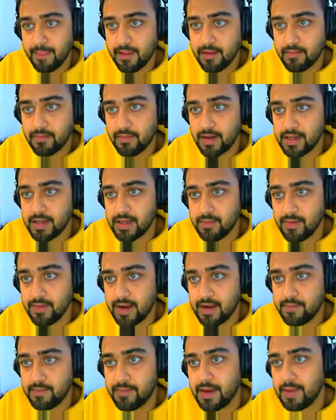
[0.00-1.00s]

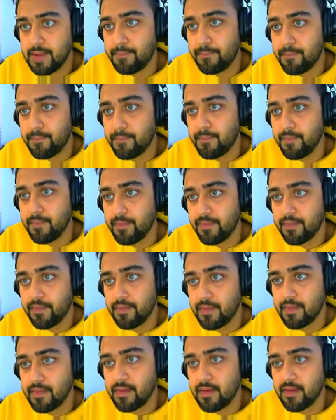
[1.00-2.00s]
multiplied by
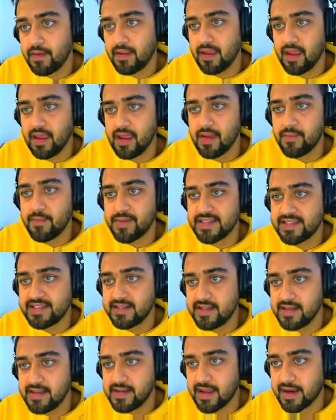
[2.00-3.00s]
A present
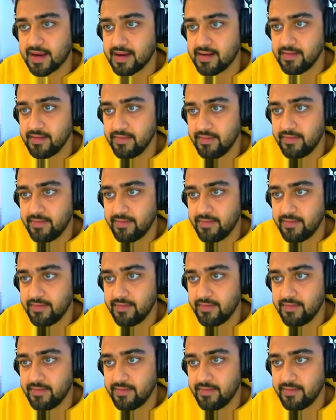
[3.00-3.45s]
in negative,